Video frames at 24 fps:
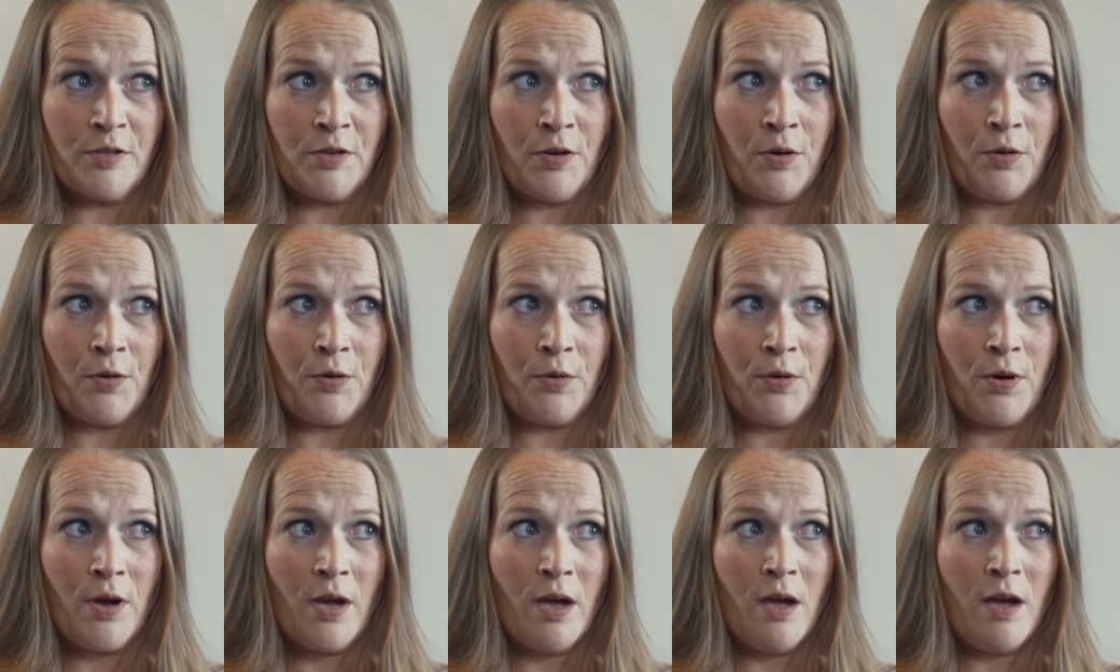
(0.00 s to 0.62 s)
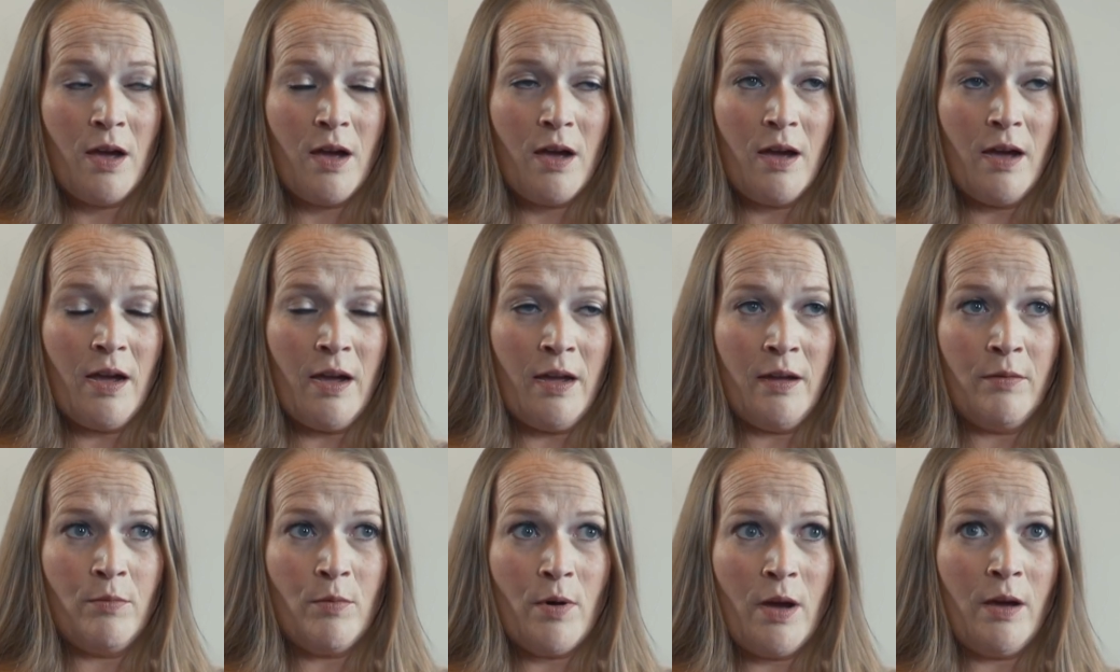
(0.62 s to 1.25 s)
So
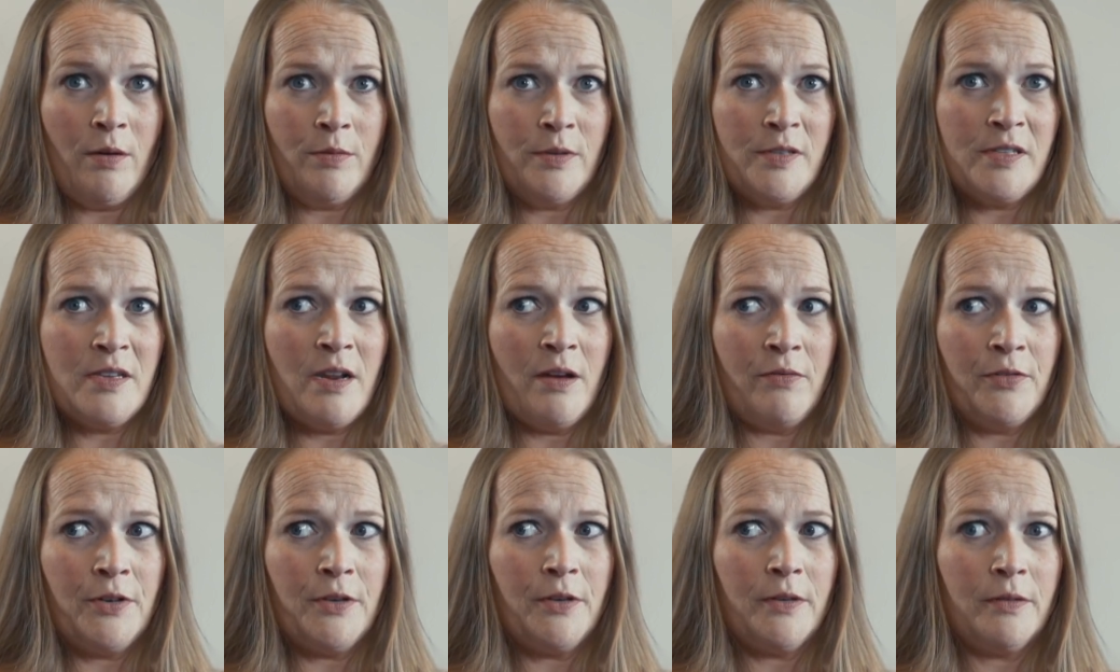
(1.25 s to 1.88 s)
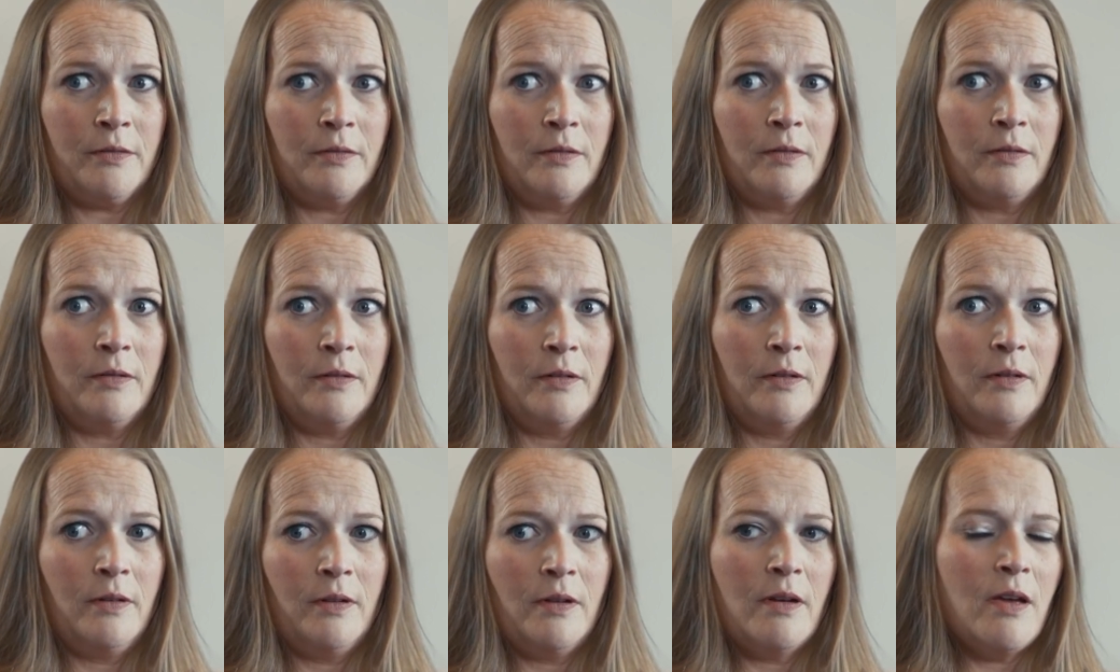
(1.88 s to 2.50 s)
I was never
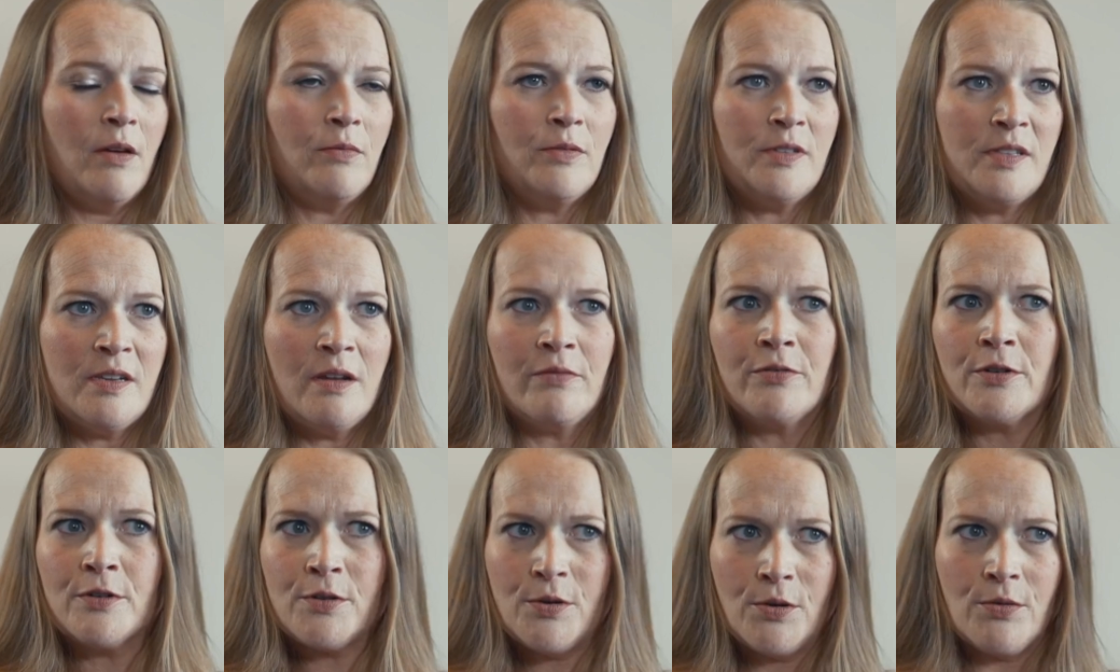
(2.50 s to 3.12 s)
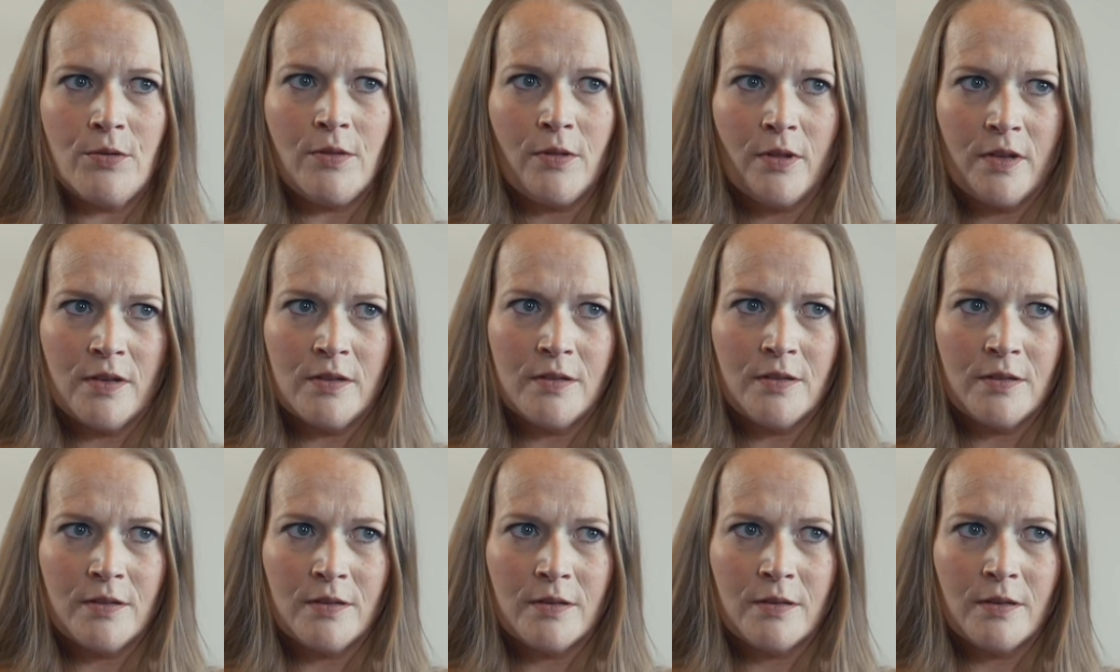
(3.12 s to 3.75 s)

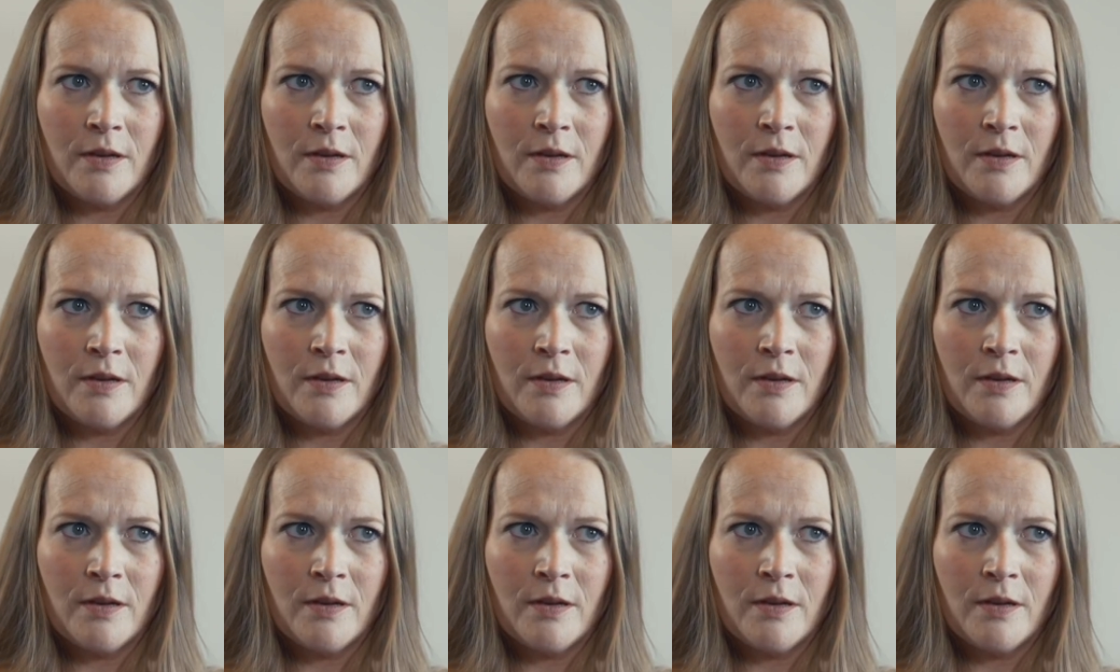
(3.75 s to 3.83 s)
toothless.